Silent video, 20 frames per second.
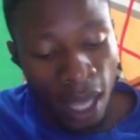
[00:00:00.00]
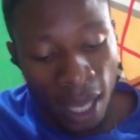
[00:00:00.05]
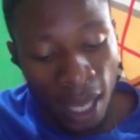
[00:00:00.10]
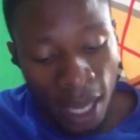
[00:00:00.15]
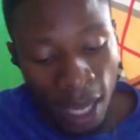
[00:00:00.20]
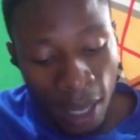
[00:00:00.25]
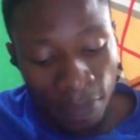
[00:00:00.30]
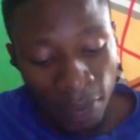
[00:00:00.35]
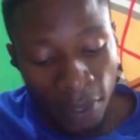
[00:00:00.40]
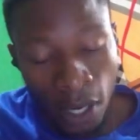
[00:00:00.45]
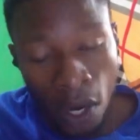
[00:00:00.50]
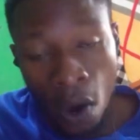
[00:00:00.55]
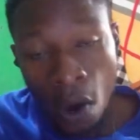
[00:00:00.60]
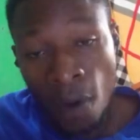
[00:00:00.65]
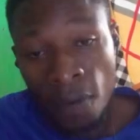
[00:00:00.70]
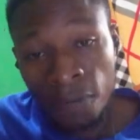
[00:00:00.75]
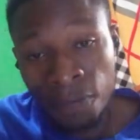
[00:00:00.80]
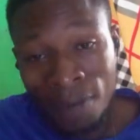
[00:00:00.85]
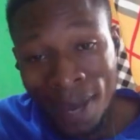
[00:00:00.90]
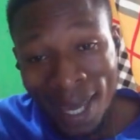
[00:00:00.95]
they
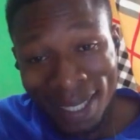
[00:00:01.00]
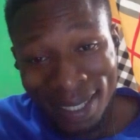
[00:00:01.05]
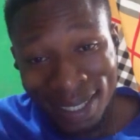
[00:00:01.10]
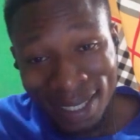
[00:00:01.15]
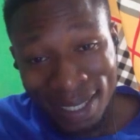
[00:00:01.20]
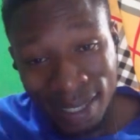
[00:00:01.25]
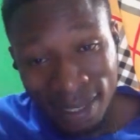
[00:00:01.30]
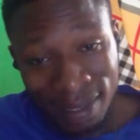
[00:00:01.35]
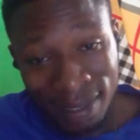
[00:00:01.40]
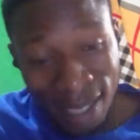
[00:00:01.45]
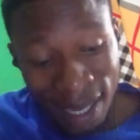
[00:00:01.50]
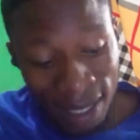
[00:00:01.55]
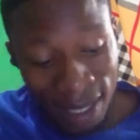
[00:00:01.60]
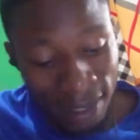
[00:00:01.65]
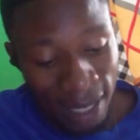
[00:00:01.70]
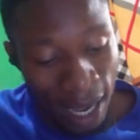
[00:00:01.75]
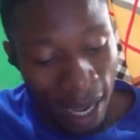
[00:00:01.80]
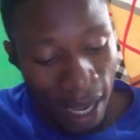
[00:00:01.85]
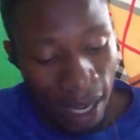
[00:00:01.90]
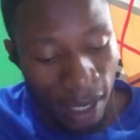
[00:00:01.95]
convert data,
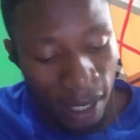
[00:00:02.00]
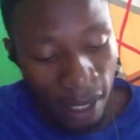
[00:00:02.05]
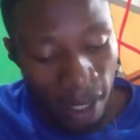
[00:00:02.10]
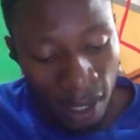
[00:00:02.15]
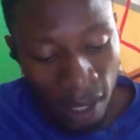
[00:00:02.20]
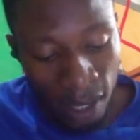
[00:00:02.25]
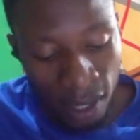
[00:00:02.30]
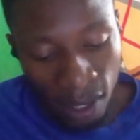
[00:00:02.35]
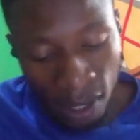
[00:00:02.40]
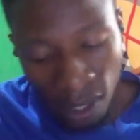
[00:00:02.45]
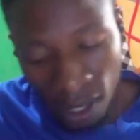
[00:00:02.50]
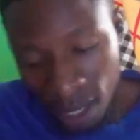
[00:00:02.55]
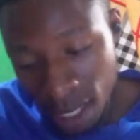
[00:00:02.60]
okay,